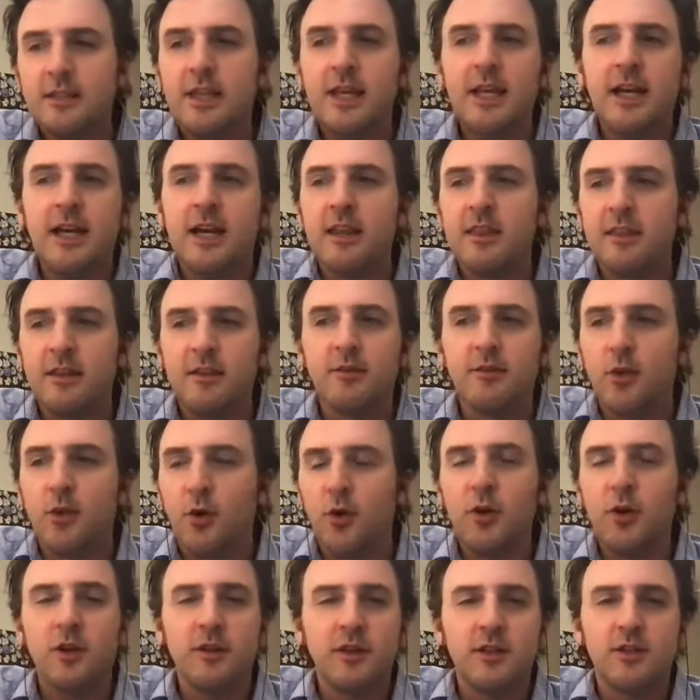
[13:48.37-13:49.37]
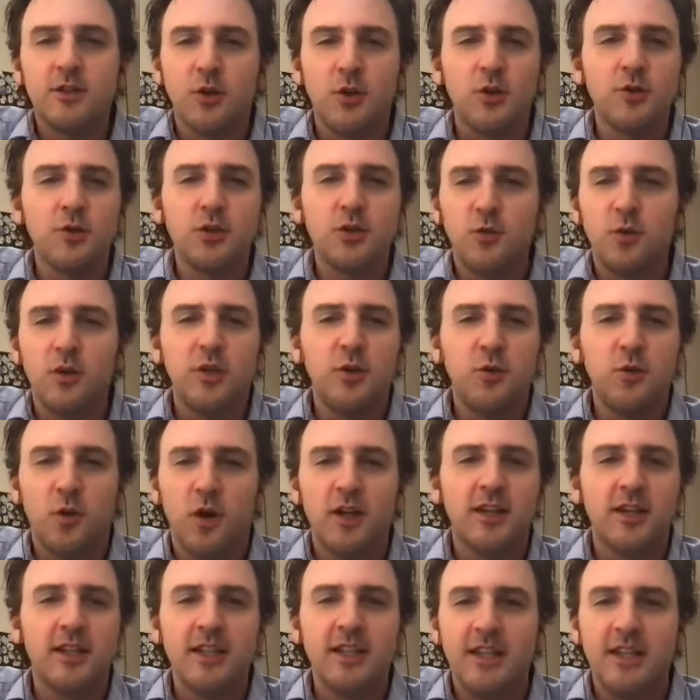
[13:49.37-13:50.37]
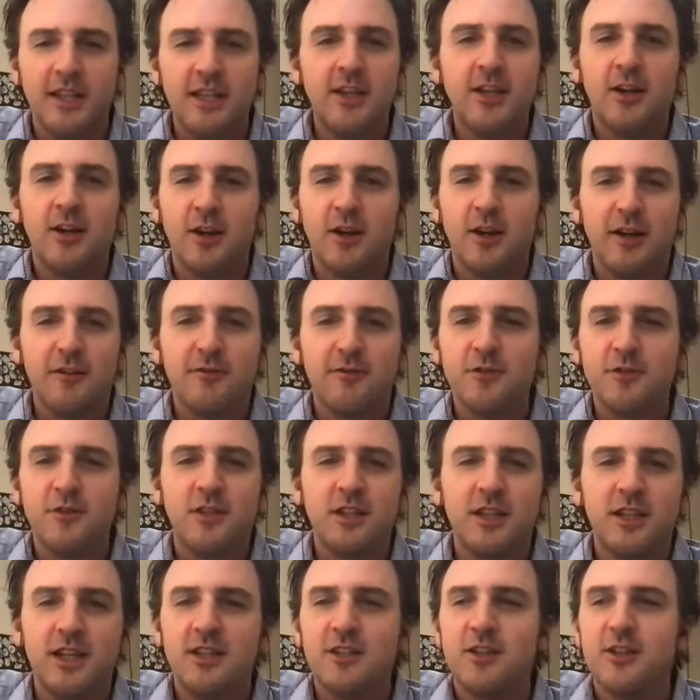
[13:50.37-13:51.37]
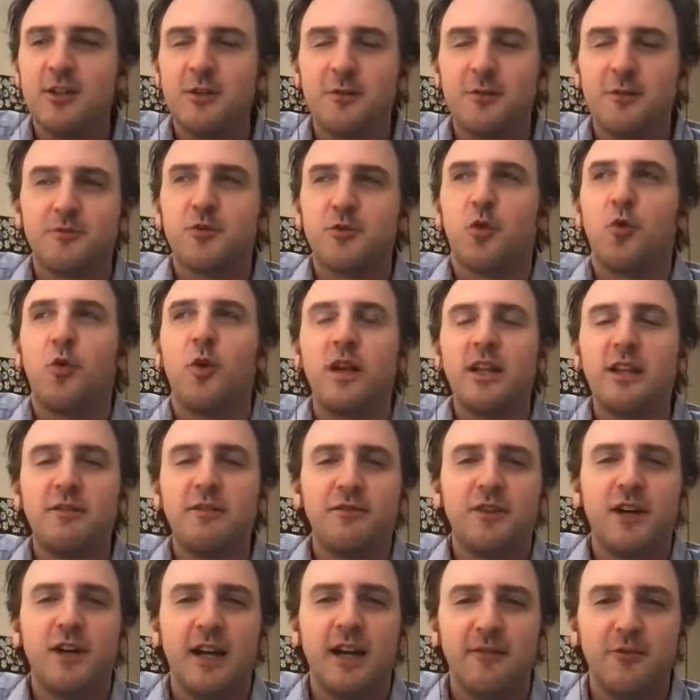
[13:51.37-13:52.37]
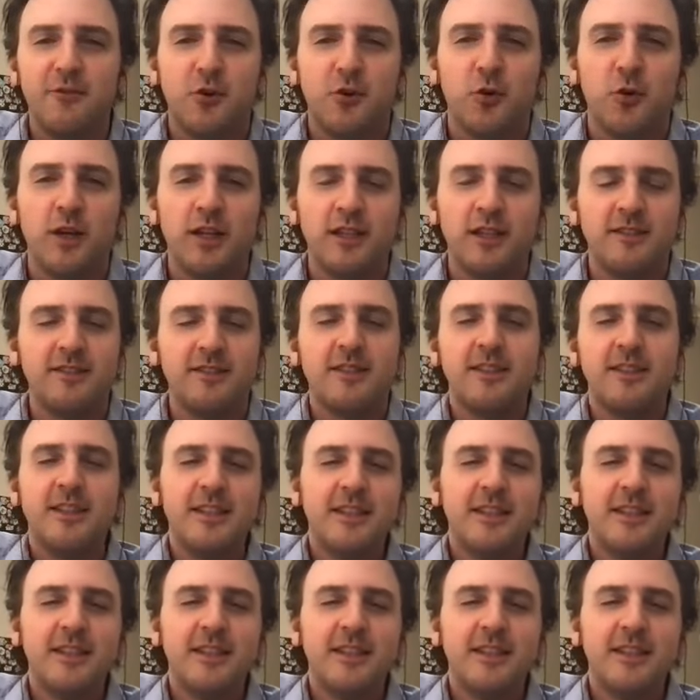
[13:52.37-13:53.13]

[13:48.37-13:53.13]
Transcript: yeah the lawyer that told you what you wanted to hear after the other yeah, 25 quit